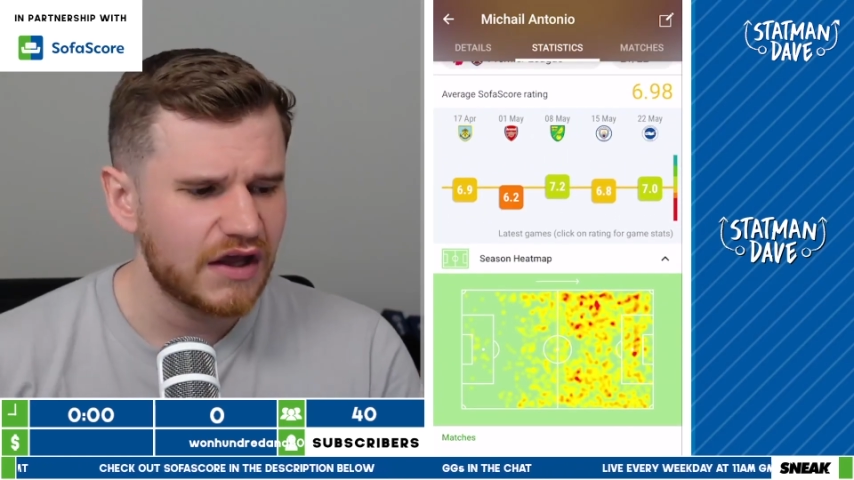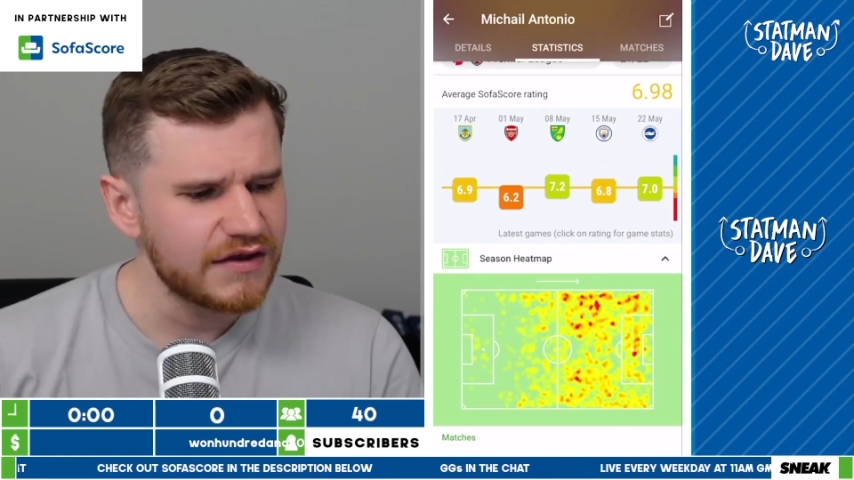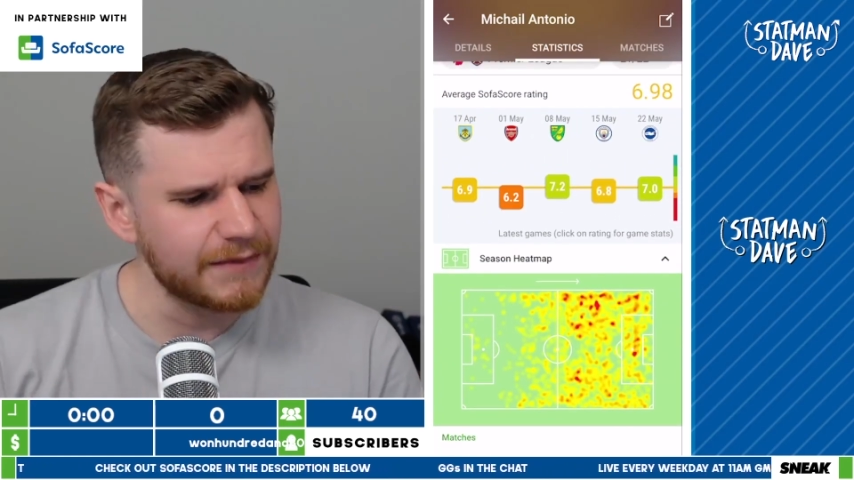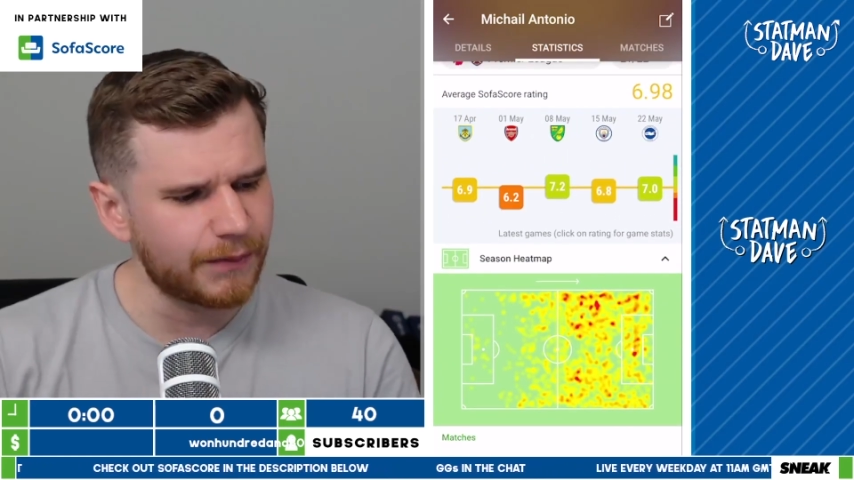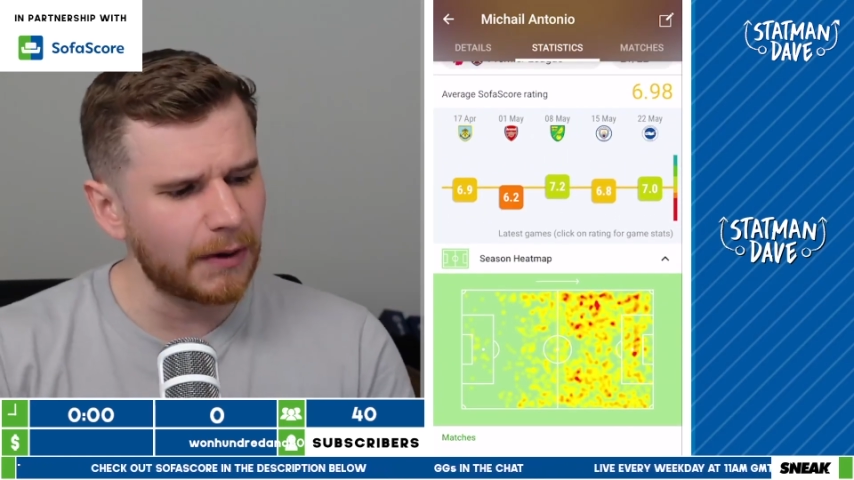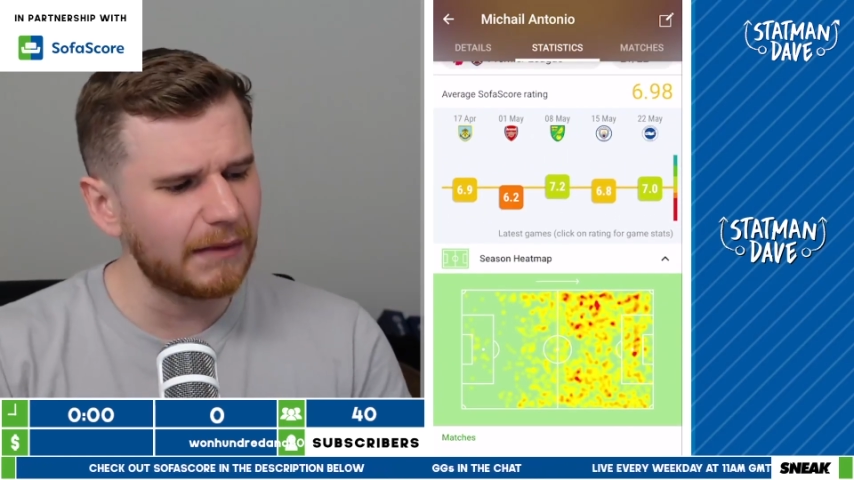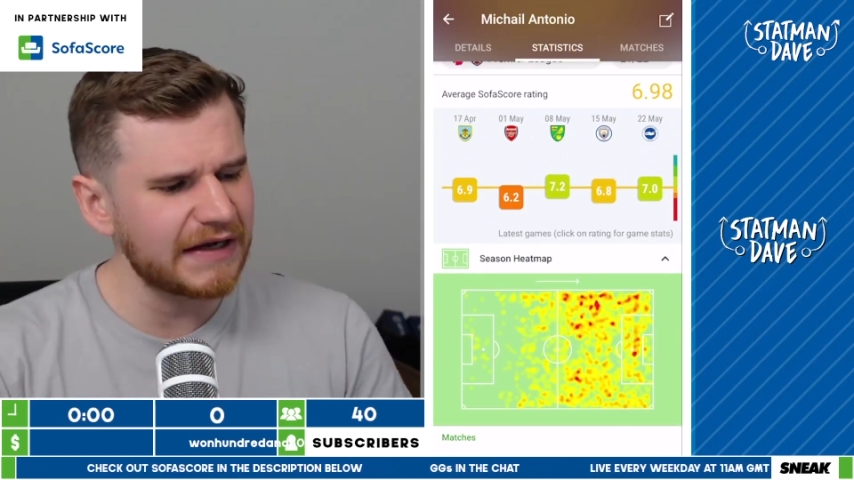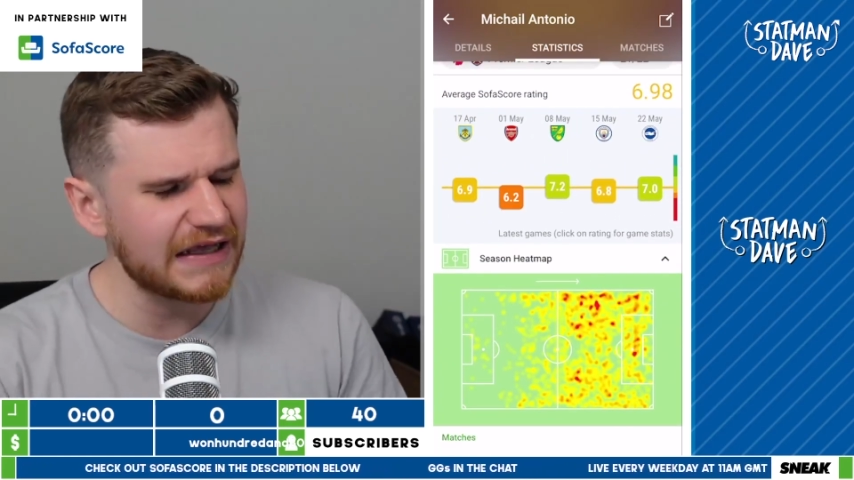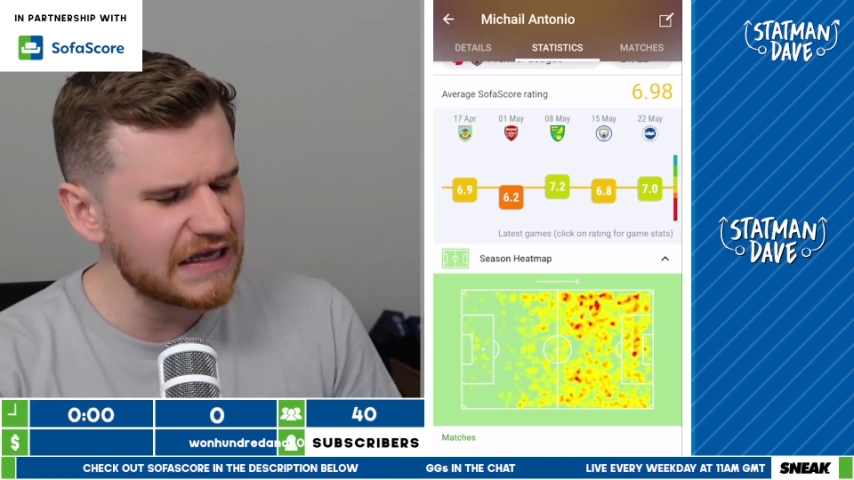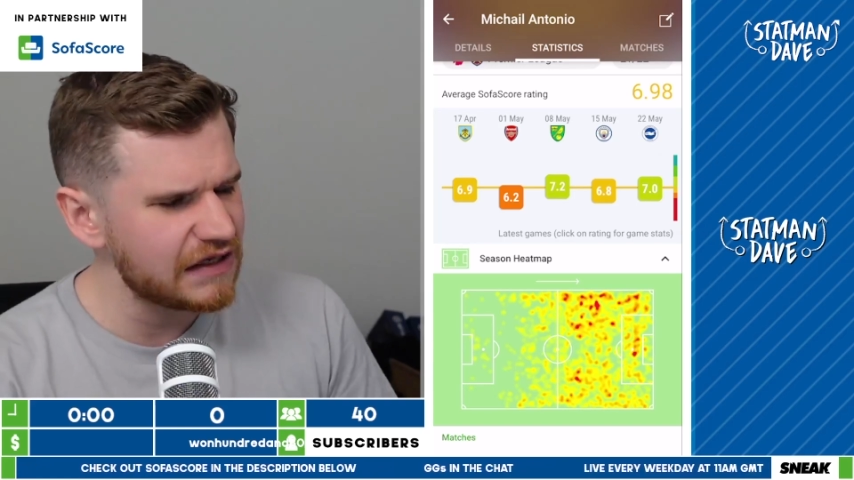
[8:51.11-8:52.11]
you probably
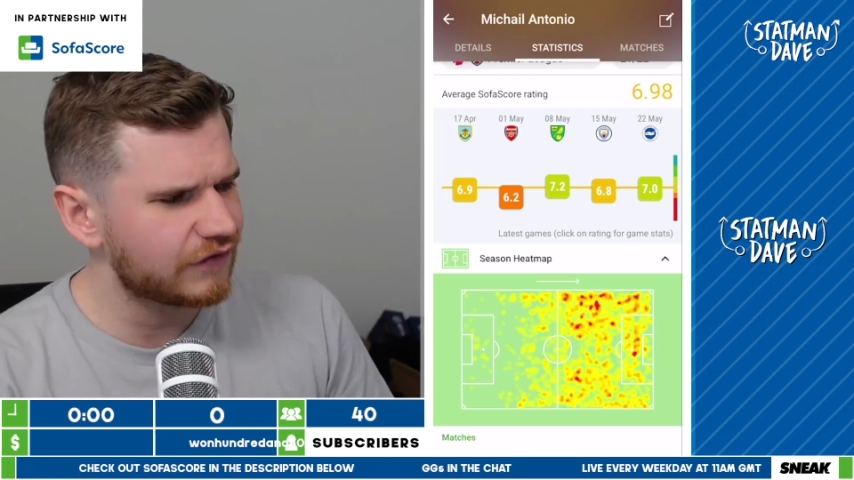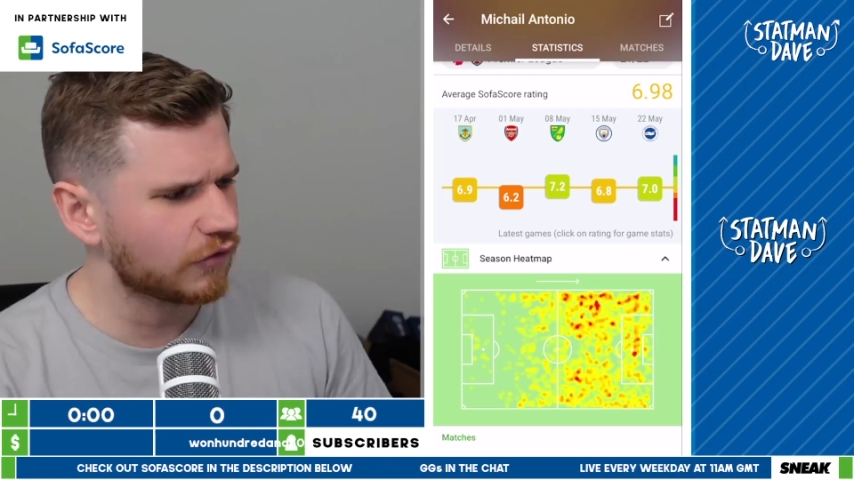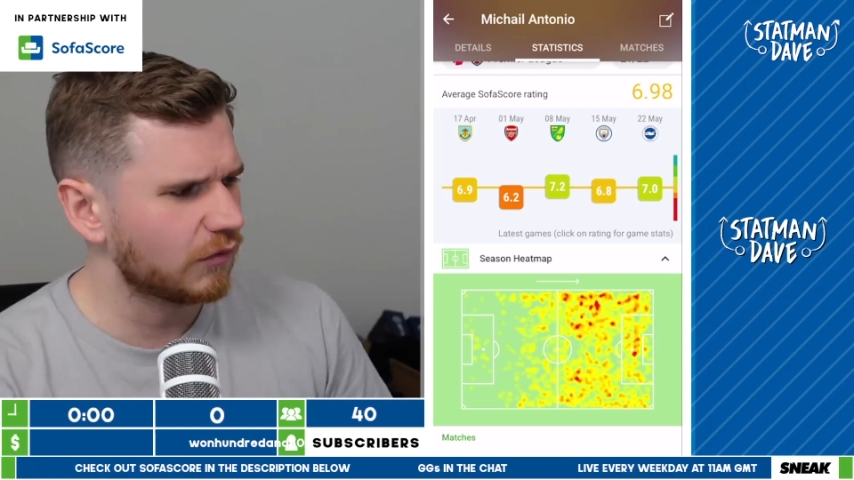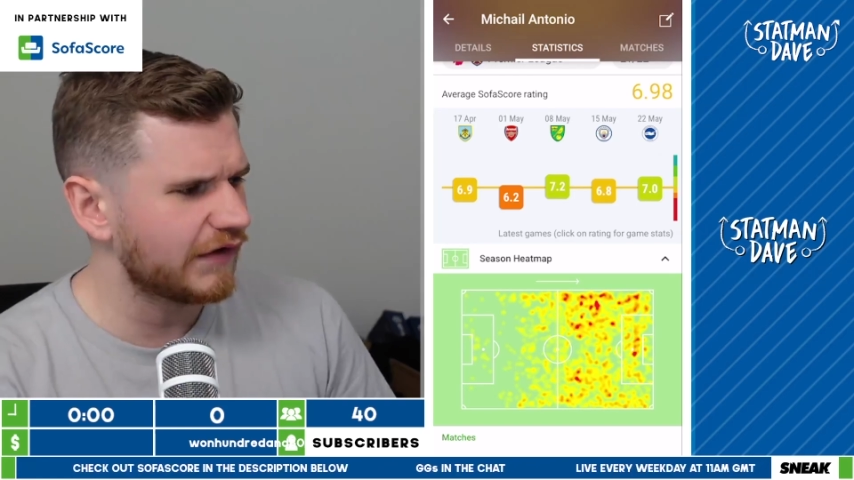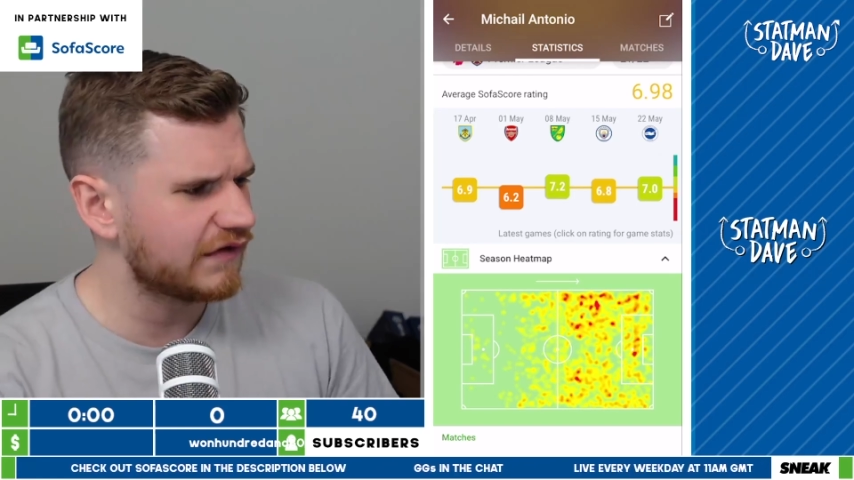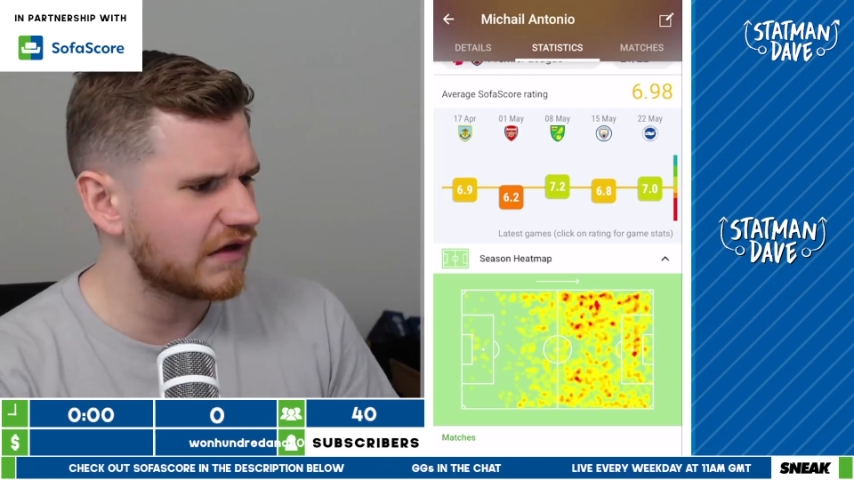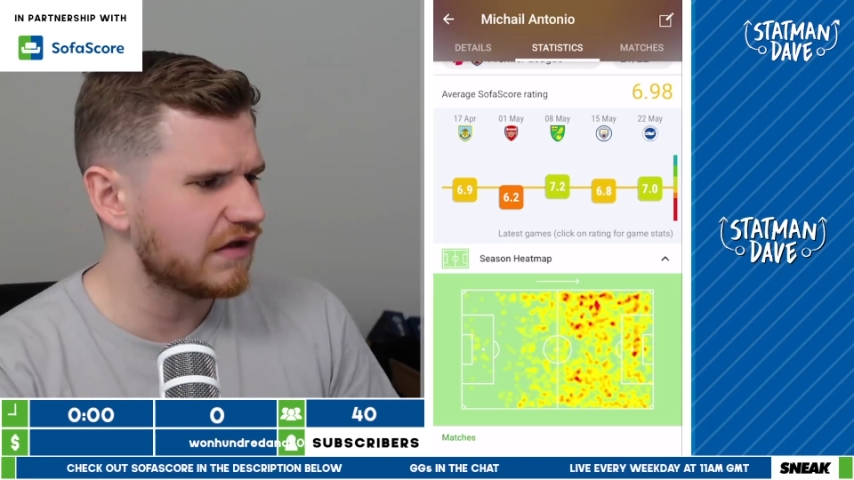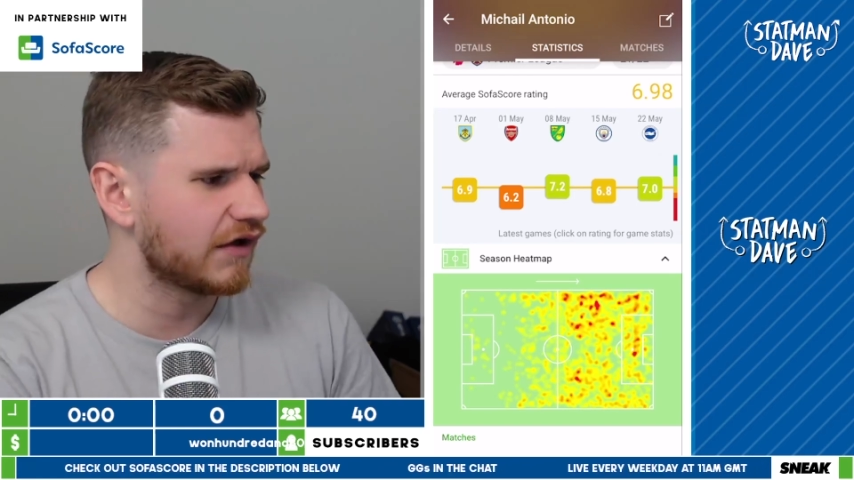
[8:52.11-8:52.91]
need someone that's either